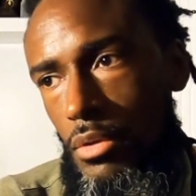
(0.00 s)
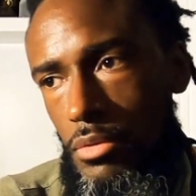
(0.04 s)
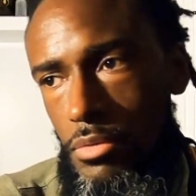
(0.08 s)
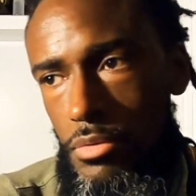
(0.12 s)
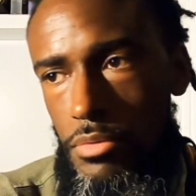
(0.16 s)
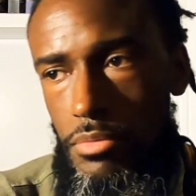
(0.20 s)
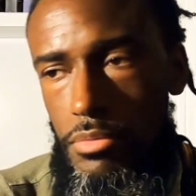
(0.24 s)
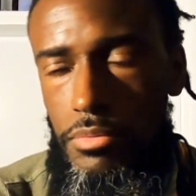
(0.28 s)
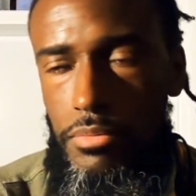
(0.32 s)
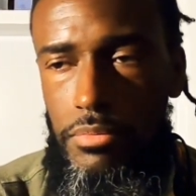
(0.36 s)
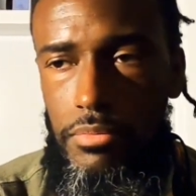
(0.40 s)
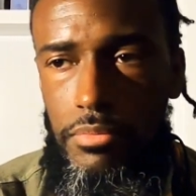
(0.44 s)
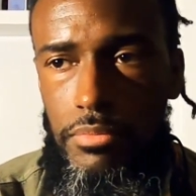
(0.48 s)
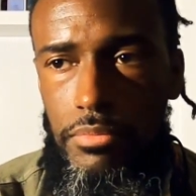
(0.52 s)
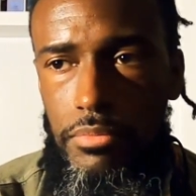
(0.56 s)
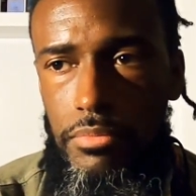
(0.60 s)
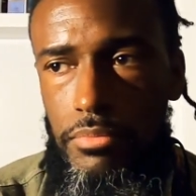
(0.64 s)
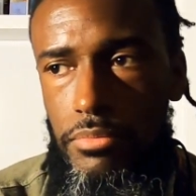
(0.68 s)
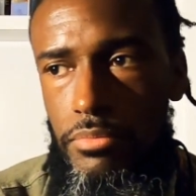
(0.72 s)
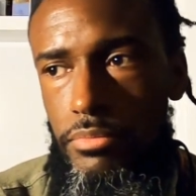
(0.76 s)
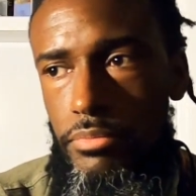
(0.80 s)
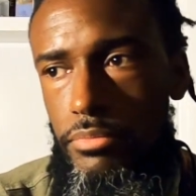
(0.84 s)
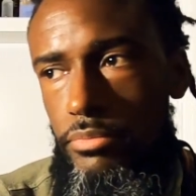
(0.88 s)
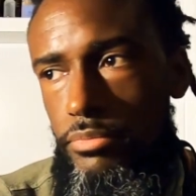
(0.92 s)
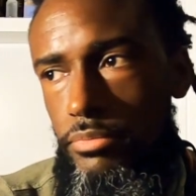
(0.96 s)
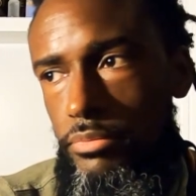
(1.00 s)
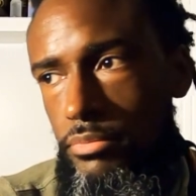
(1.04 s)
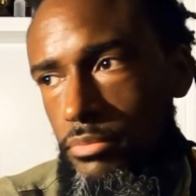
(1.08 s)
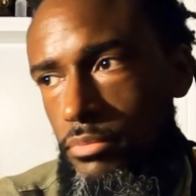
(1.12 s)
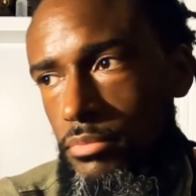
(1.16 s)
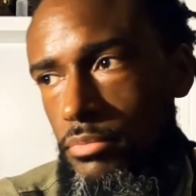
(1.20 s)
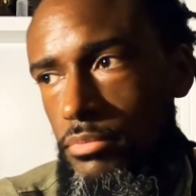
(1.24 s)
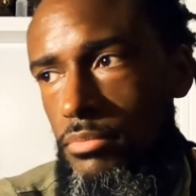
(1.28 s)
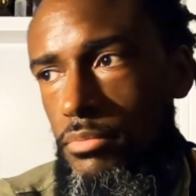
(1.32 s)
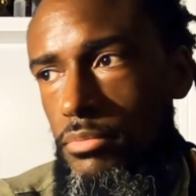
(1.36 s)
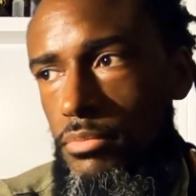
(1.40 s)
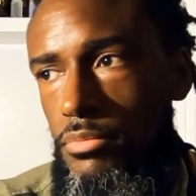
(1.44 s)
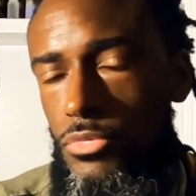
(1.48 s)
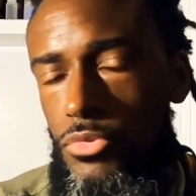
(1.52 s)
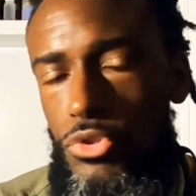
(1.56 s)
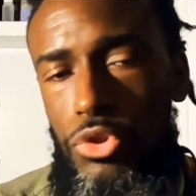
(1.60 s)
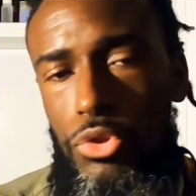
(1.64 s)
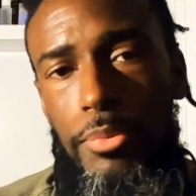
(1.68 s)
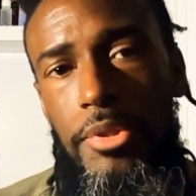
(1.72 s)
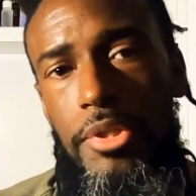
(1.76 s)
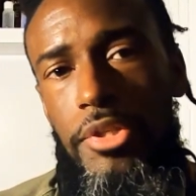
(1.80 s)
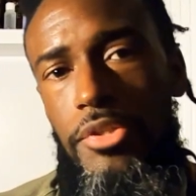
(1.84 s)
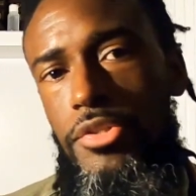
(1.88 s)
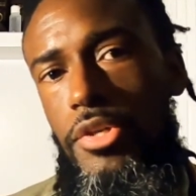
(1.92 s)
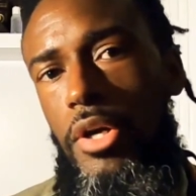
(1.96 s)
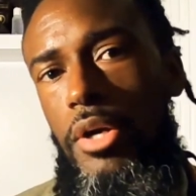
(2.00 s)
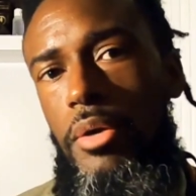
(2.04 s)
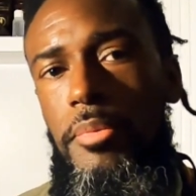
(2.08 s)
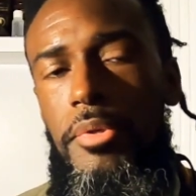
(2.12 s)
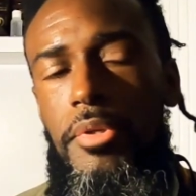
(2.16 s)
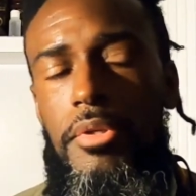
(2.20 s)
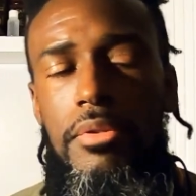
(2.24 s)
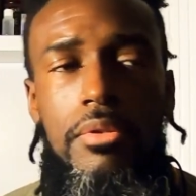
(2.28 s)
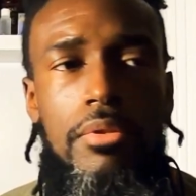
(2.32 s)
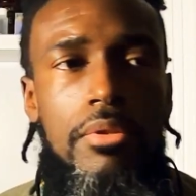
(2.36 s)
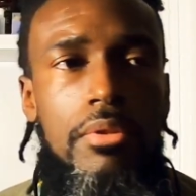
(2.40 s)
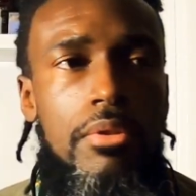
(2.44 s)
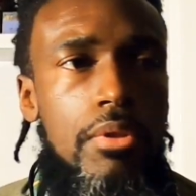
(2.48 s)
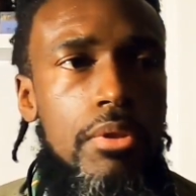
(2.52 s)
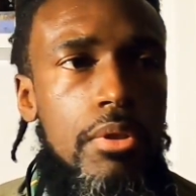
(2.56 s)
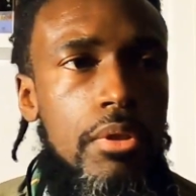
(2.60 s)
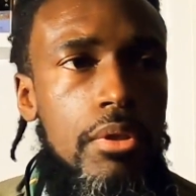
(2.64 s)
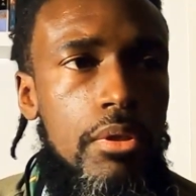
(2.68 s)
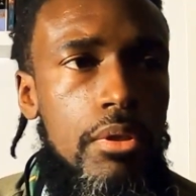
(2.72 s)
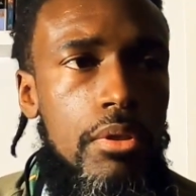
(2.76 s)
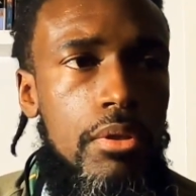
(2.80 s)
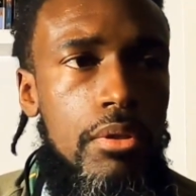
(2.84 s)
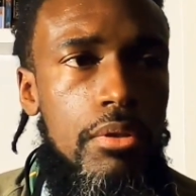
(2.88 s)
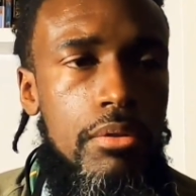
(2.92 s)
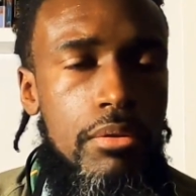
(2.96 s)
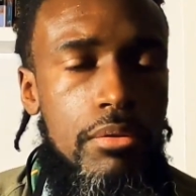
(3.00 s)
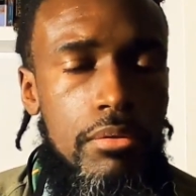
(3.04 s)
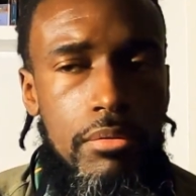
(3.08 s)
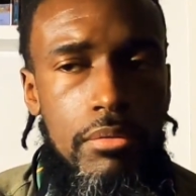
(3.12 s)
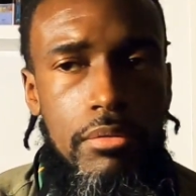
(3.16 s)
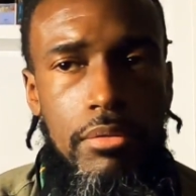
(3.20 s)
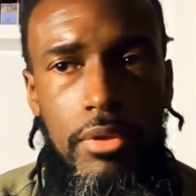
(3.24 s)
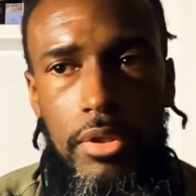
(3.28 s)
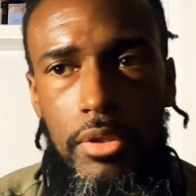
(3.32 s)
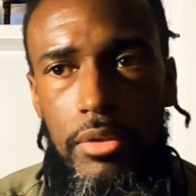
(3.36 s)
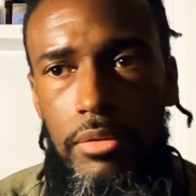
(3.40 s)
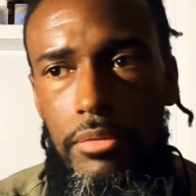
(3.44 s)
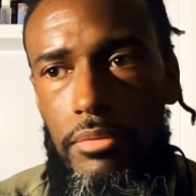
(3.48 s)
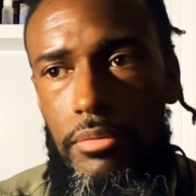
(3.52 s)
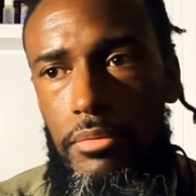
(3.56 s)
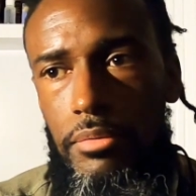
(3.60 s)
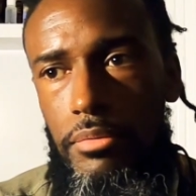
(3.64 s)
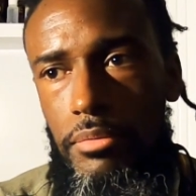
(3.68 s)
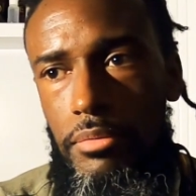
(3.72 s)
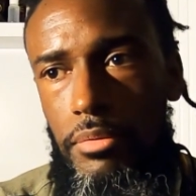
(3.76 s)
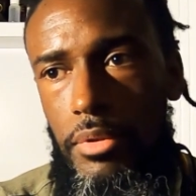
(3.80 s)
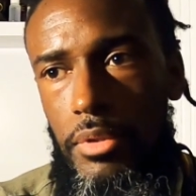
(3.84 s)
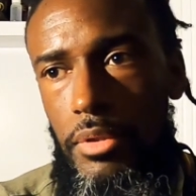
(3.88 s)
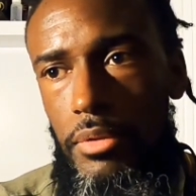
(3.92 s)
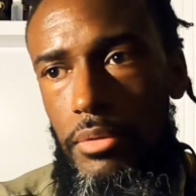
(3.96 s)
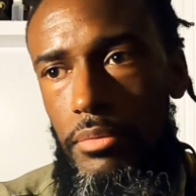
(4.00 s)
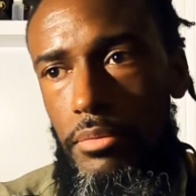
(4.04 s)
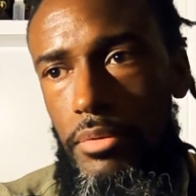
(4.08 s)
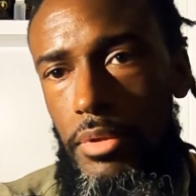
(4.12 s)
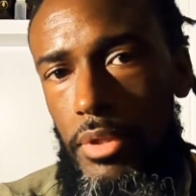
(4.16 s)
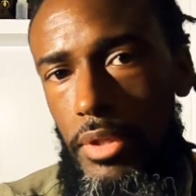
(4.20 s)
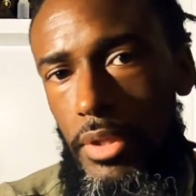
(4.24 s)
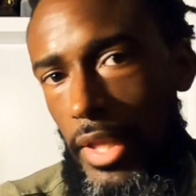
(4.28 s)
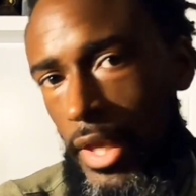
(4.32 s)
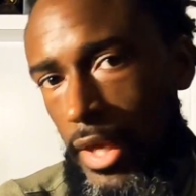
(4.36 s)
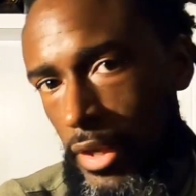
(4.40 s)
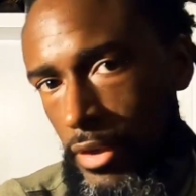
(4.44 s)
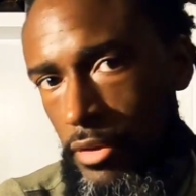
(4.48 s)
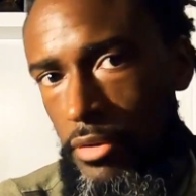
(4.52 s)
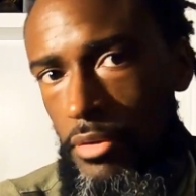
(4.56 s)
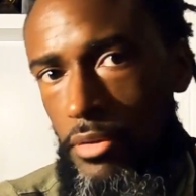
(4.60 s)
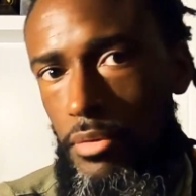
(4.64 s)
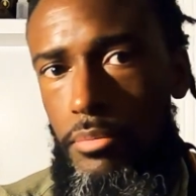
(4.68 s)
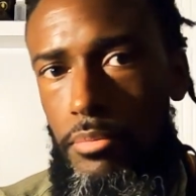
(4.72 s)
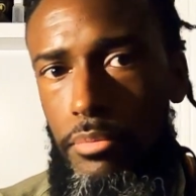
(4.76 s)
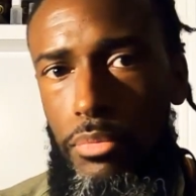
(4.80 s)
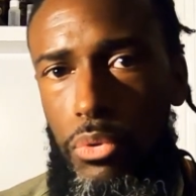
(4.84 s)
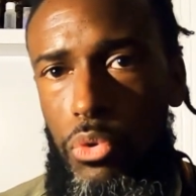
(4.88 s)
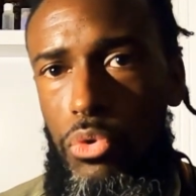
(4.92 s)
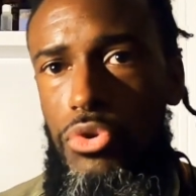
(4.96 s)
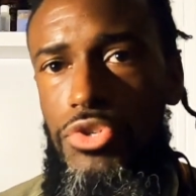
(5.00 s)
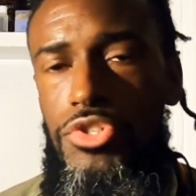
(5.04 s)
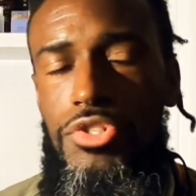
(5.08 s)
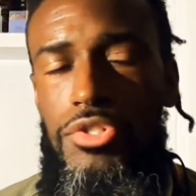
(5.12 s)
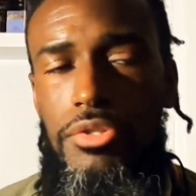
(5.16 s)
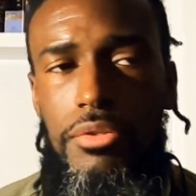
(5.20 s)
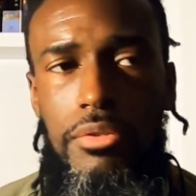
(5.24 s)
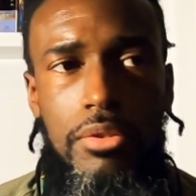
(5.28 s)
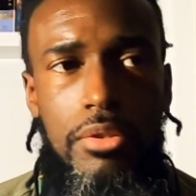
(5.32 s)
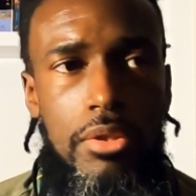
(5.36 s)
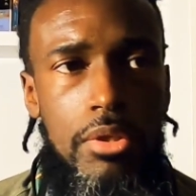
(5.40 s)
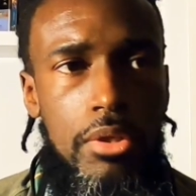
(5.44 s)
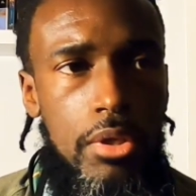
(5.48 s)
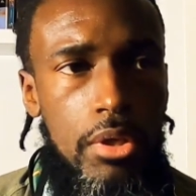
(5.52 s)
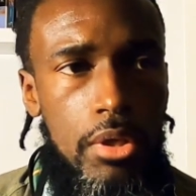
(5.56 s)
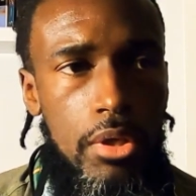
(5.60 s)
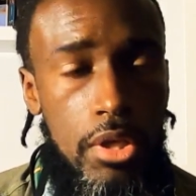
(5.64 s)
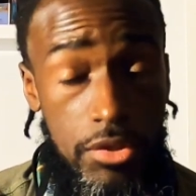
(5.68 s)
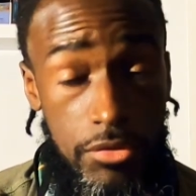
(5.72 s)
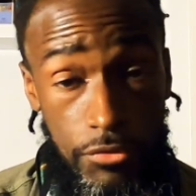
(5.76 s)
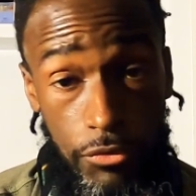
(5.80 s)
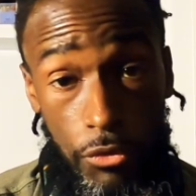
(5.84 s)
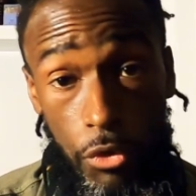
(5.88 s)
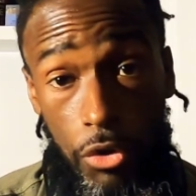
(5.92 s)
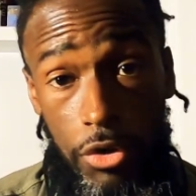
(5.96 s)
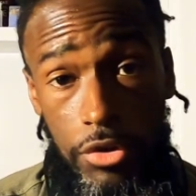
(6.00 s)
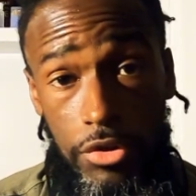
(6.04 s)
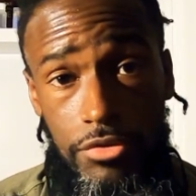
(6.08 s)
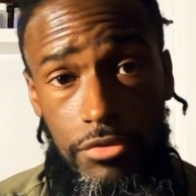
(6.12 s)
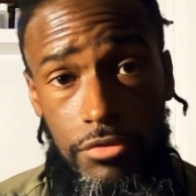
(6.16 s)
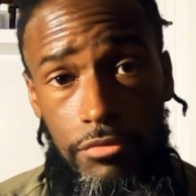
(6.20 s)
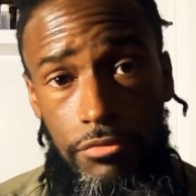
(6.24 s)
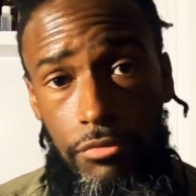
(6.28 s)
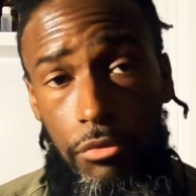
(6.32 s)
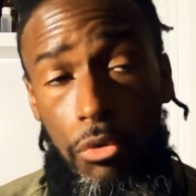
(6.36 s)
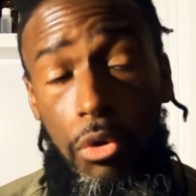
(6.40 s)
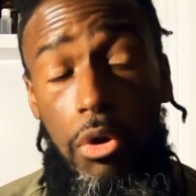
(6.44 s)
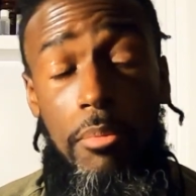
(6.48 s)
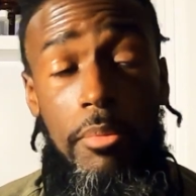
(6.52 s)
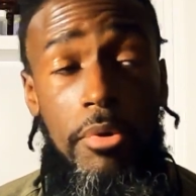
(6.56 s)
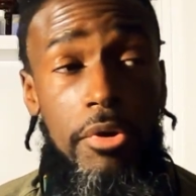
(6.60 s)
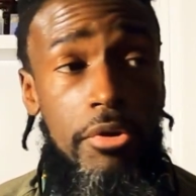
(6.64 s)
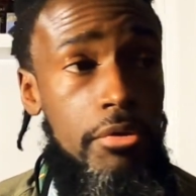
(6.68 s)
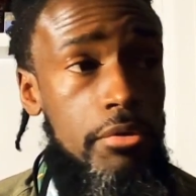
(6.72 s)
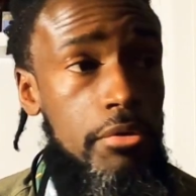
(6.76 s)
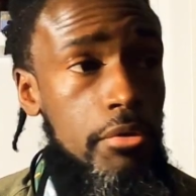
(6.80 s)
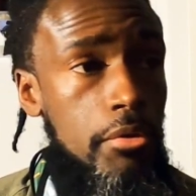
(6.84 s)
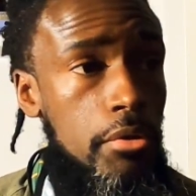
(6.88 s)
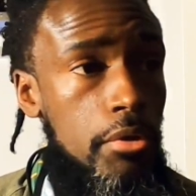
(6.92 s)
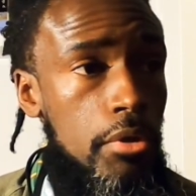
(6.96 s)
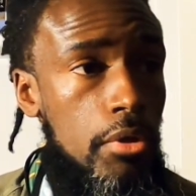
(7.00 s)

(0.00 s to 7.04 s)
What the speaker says: It's to be determined, the the latter portion. As far as the former,